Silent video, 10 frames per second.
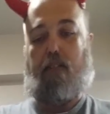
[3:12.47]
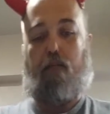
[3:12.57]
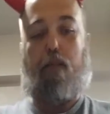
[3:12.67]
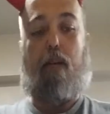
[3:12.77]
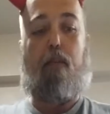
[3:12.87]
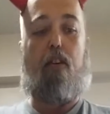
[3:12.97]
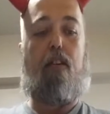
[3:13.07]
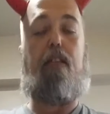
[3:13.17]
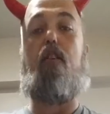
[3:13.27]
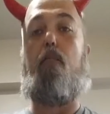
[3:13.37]

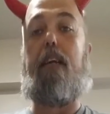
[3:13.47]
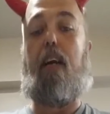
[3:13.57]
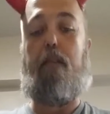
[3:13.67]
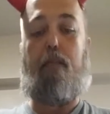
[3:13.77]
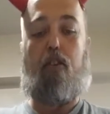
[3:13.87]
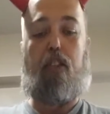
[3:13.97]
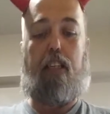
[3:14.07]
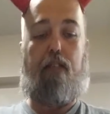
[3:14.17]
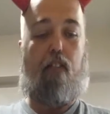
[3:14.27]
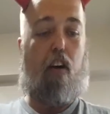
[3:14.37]
remember, don't become emotionally
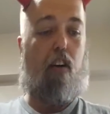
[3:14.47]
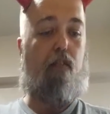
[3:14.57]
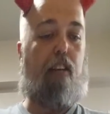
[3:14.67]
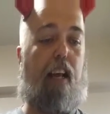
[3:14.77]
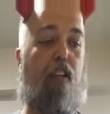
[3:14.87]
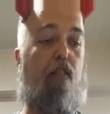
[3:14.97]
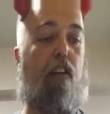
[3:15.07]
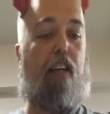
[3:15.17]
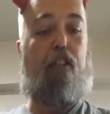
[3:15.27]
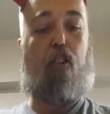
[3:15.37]
involved, and you've
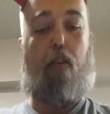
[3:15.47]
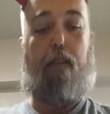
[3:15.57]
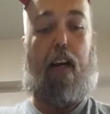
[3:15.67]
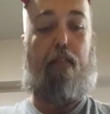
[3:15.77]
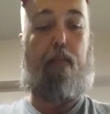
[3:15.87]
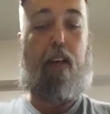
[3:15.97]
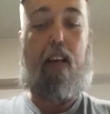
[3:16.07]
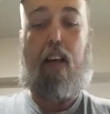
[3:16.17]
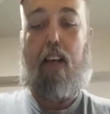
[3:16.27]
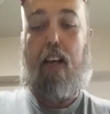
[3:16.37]
got a sharp knife.
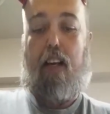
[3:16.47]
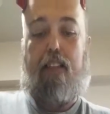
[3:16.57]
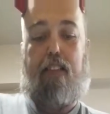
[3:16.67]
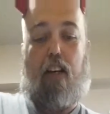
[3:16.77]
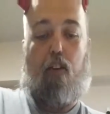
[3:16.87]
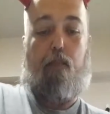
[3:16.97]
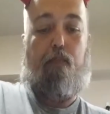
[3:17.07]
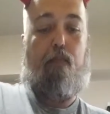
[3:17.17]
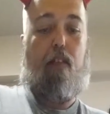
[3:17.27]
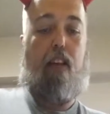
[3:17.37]
So,
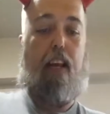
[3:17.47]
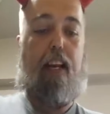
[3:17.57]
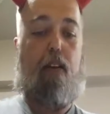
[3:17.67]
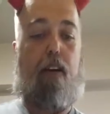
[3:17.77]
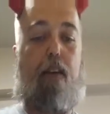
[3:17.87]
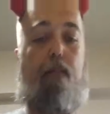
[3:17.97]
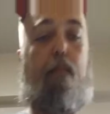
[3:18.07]
anyway,